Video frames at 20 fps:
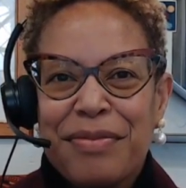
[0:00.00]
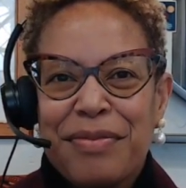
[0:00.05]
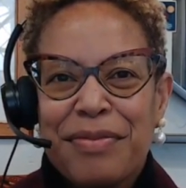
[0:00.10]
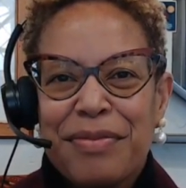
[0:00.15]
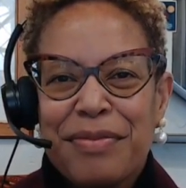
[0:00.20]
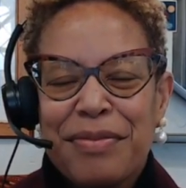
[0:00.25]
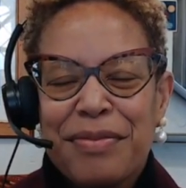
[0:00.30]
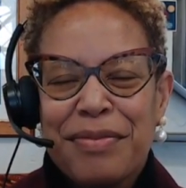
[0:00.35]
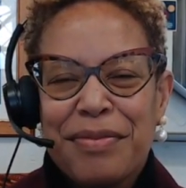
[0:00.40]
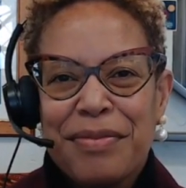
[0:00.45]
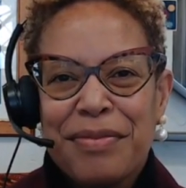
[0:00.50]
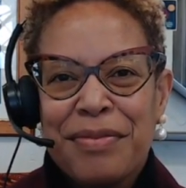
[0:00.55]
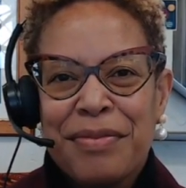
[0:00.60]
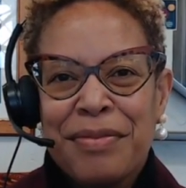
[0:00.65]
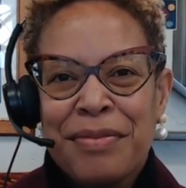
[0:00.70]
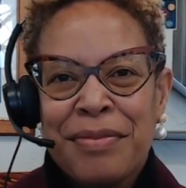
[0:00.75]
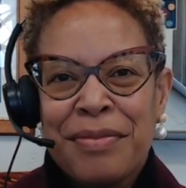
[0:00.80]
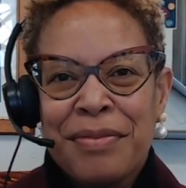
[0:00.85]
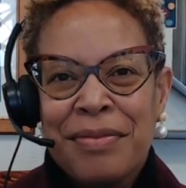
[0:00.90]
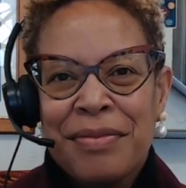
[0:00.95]

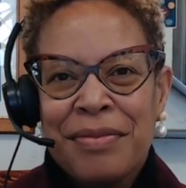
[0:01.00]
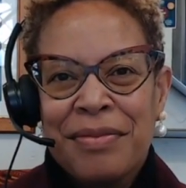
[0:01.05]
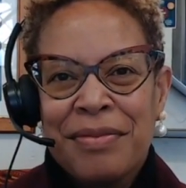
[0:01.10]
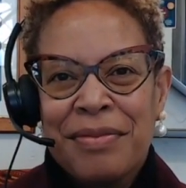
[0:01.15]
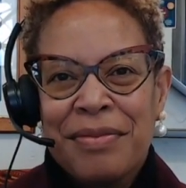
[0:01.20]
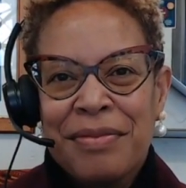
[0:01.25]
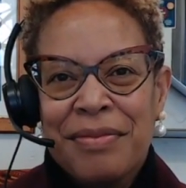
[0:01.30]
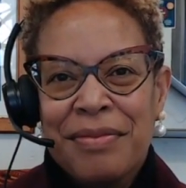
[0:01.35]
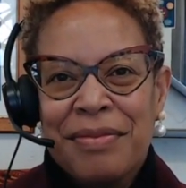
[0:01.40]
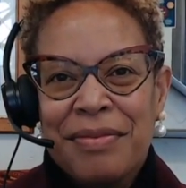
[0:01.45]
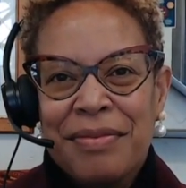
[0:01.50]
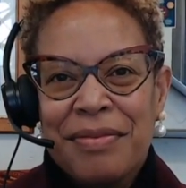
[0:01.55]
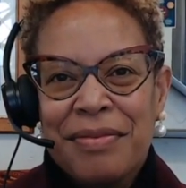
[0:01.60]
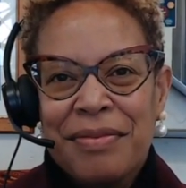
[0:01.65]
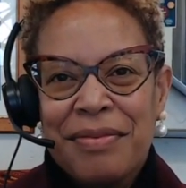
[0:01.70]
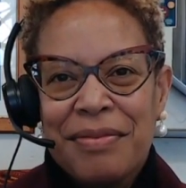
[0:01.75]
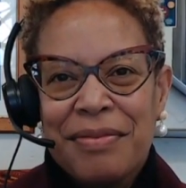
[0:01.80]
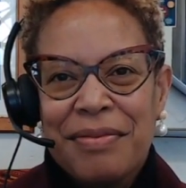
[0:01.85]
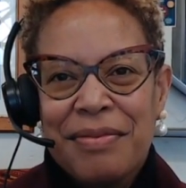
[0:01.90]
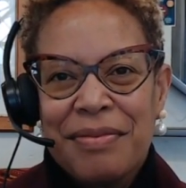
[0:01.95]

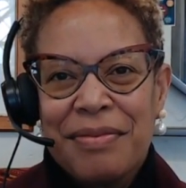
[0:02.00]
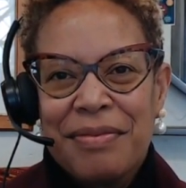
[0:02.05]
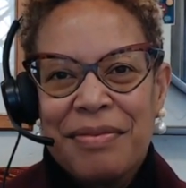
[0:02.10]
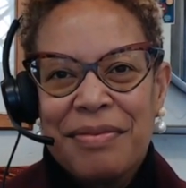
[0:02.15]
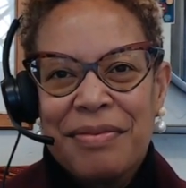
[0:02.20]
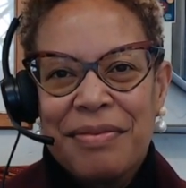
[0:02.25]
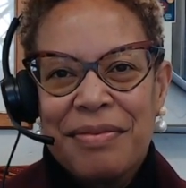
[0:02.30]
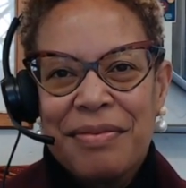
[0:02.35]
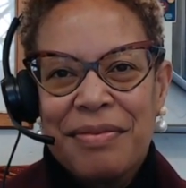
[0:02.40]
No words are spoken by the person on screen.